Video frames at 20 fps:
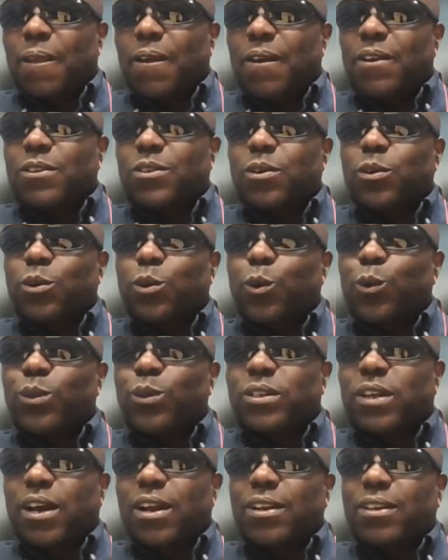It's called
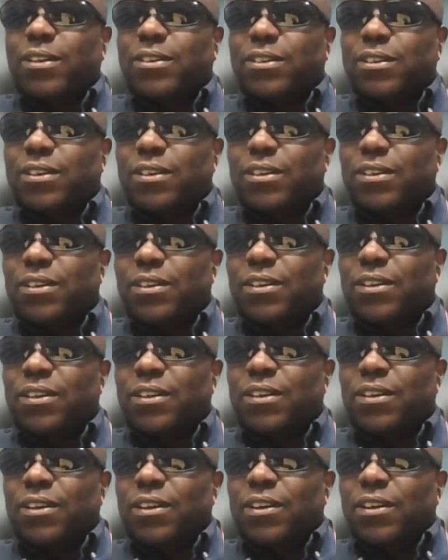causality.
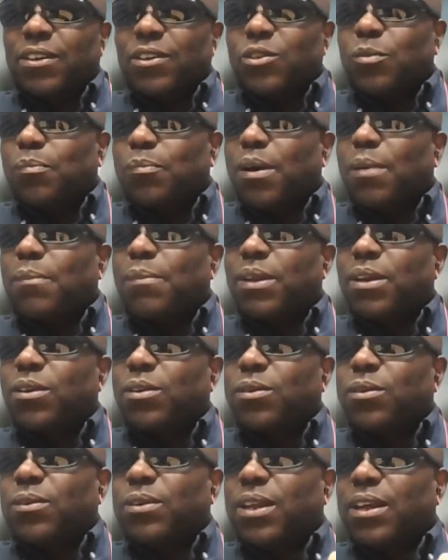So public
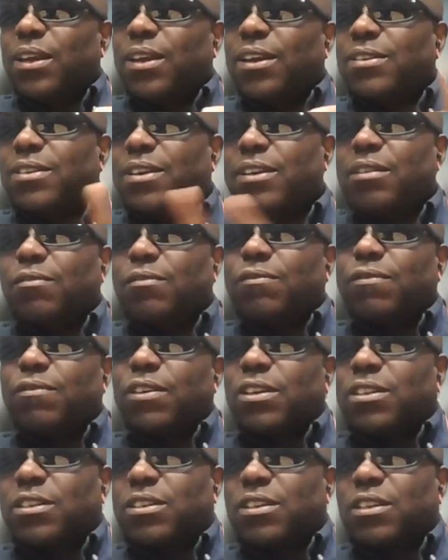good is an
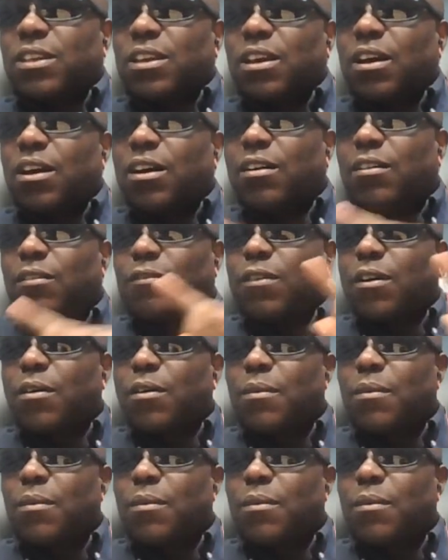effect of